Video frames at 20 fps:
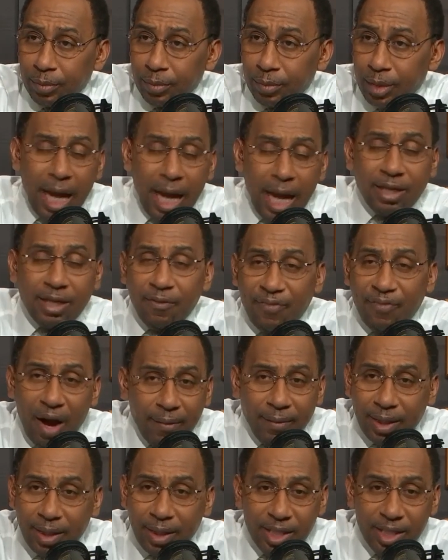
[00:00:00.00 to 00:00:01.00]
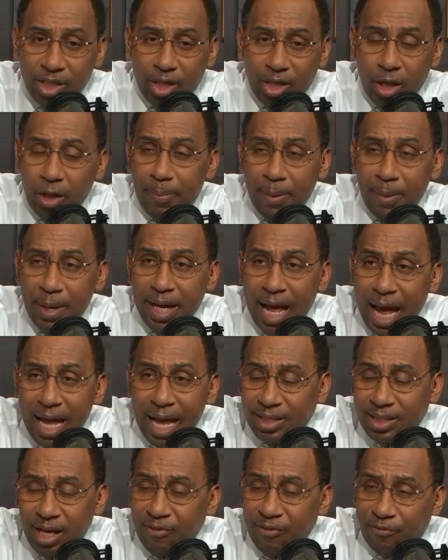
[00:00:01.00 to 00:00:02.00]
At the very least, it's going to be an
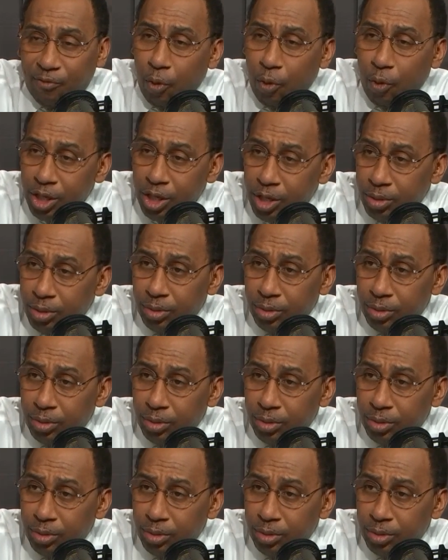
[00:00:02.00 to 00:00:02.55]
asset for you.